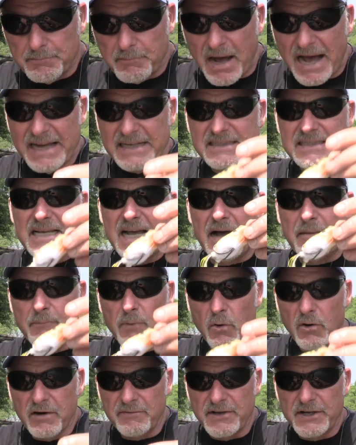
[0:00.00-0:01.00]
Mine's got
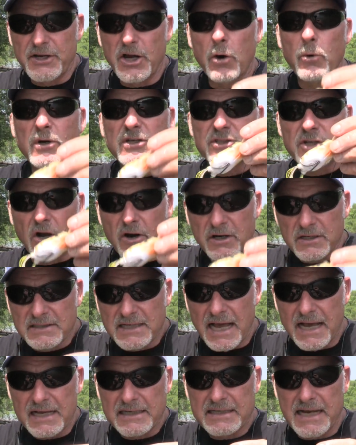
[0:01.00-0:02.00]
more of a Noah's Ark
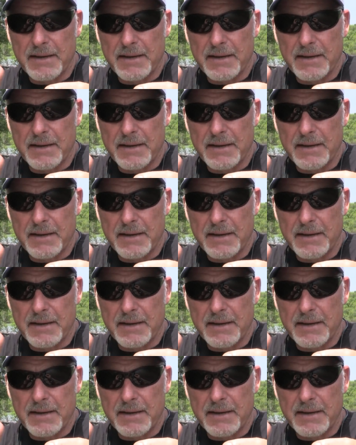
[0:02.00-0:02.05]
type,